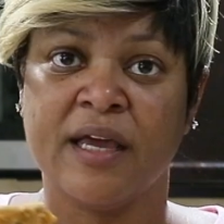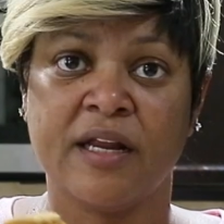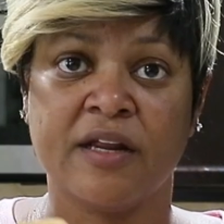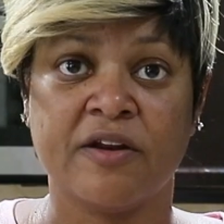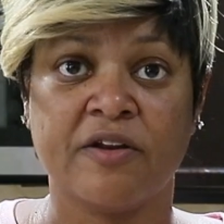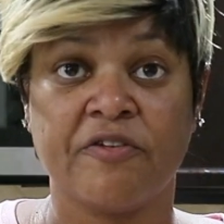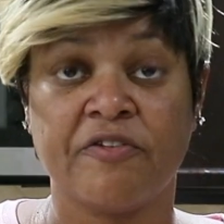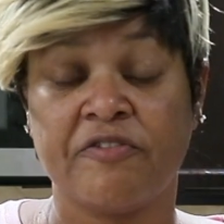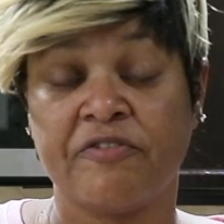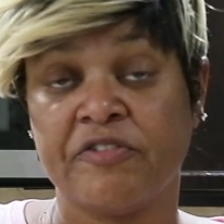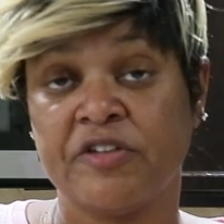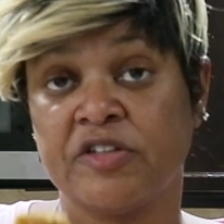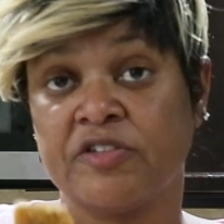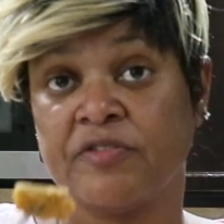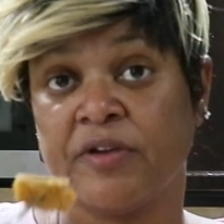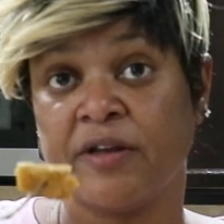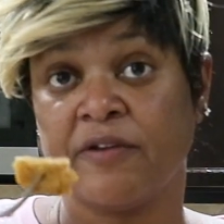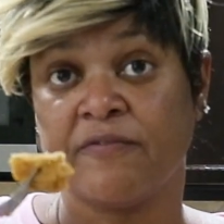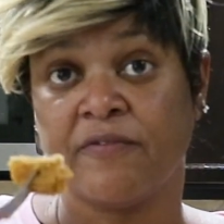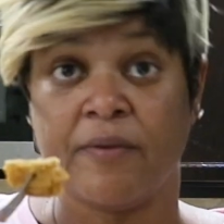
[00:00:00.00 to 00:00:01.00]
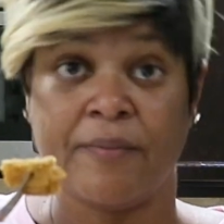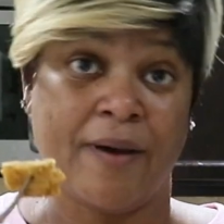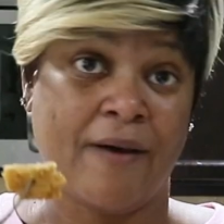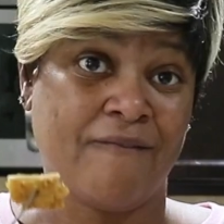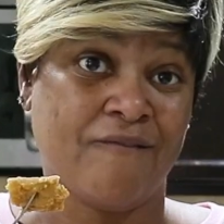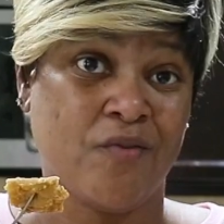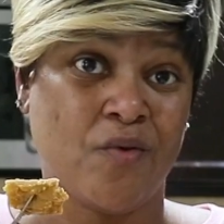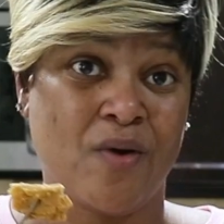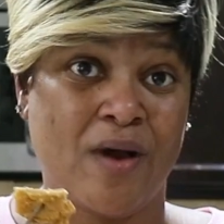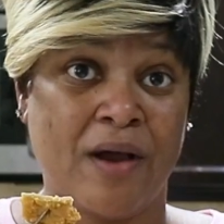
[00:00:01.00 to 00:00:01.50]
and in the refrigerator for
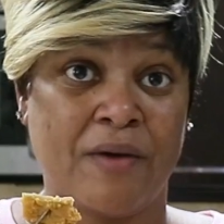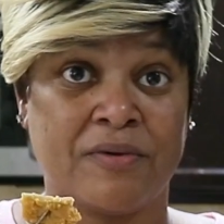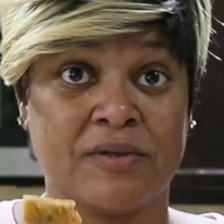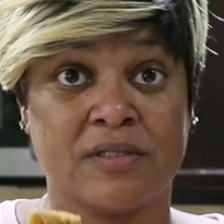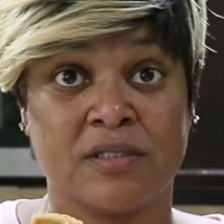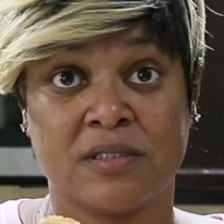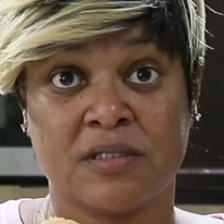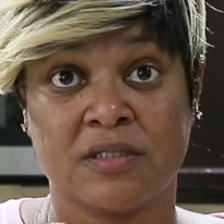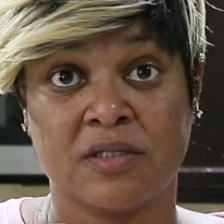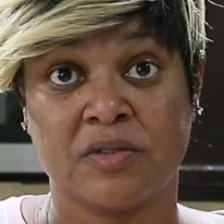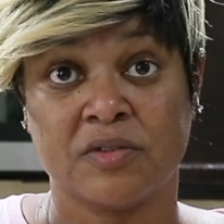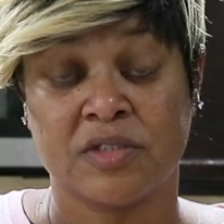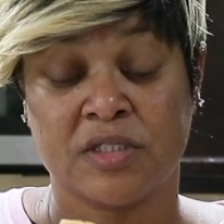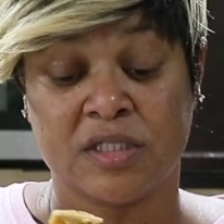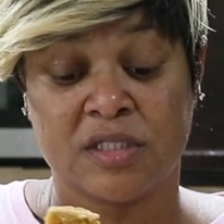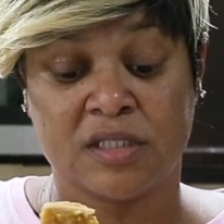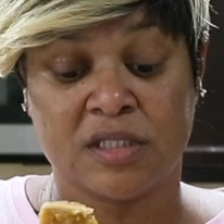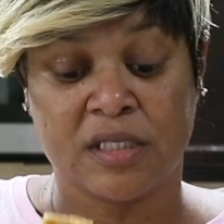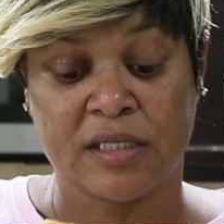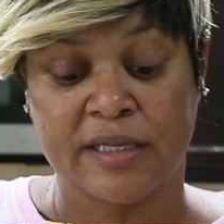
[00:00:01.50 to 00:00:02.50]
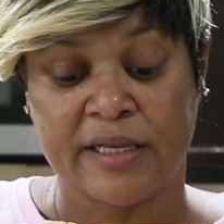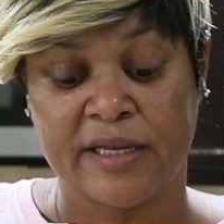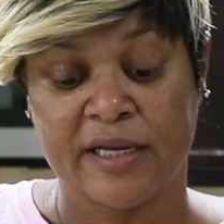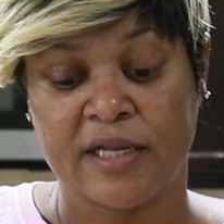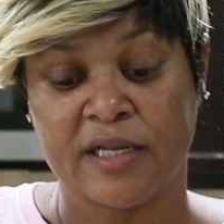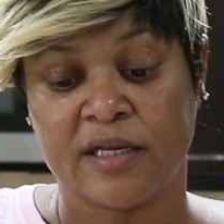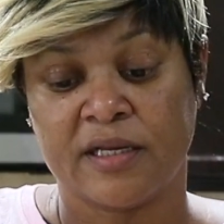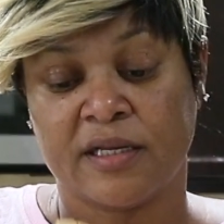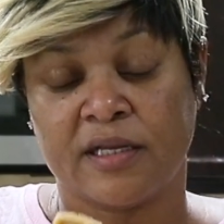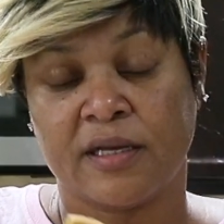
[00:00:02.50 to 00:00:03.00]
about 4 hours or so just to let
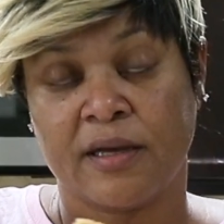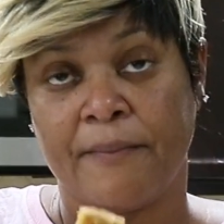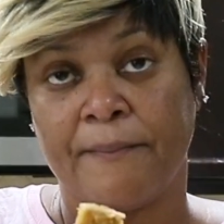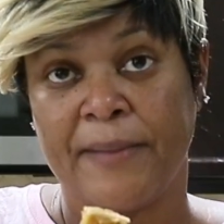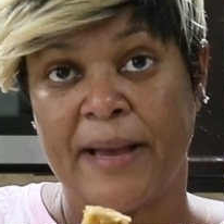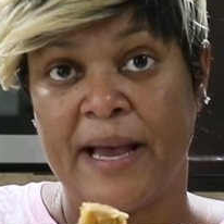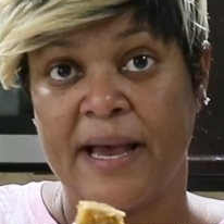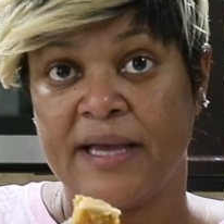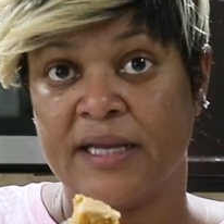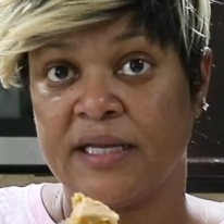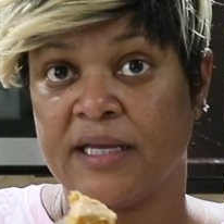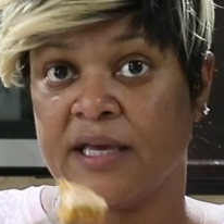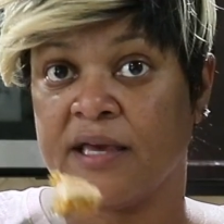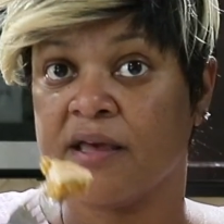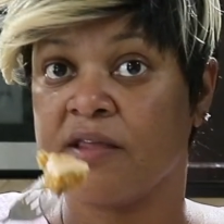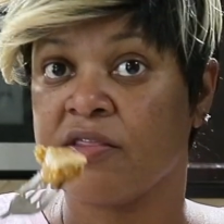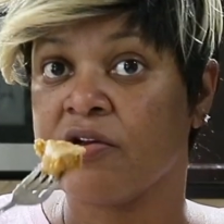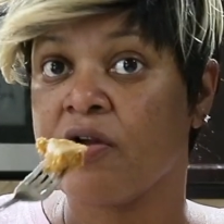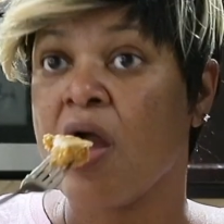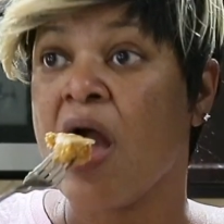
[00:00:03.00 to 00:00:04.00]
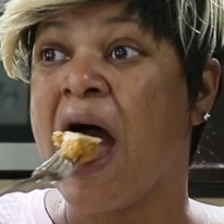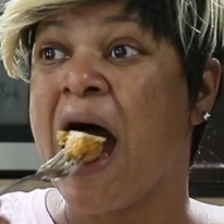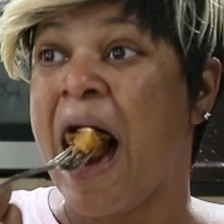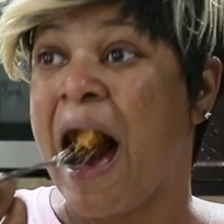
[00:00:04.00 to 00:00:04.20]
it combine together.